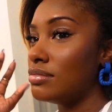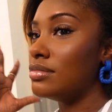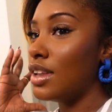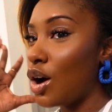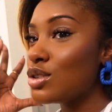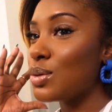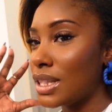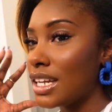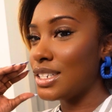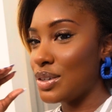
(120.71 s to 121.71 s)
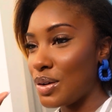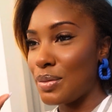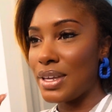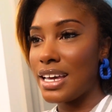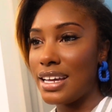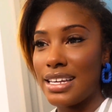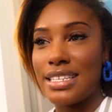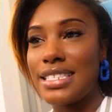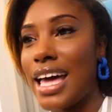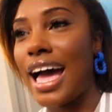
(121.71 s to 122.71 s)
knows what doing,
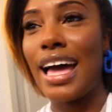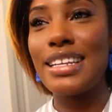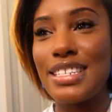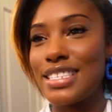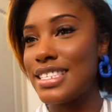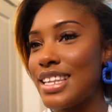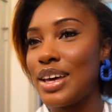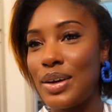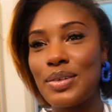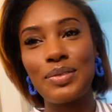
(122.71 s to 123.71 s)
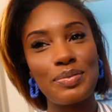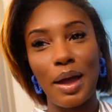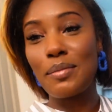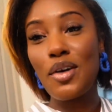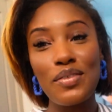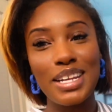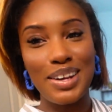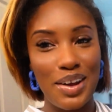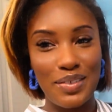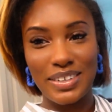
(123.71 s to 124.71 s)
because I'm already
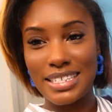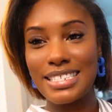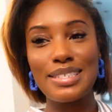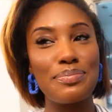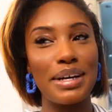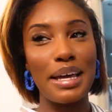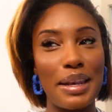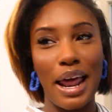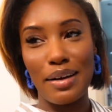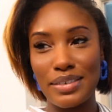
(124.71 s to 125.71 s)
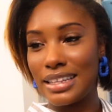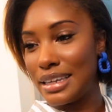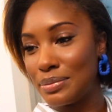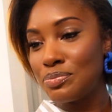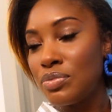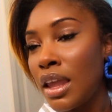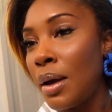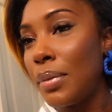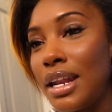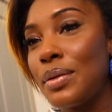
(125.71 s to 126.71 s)
nervous, but not really.
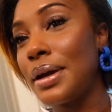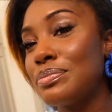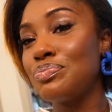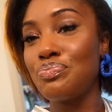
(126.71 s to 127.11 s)
But anyway.